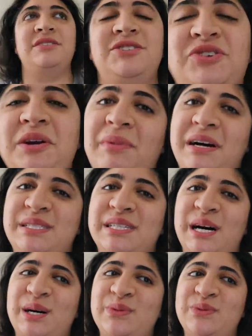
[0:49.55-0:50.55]
to treat
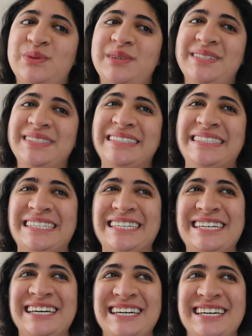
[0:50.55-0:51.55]
myself. I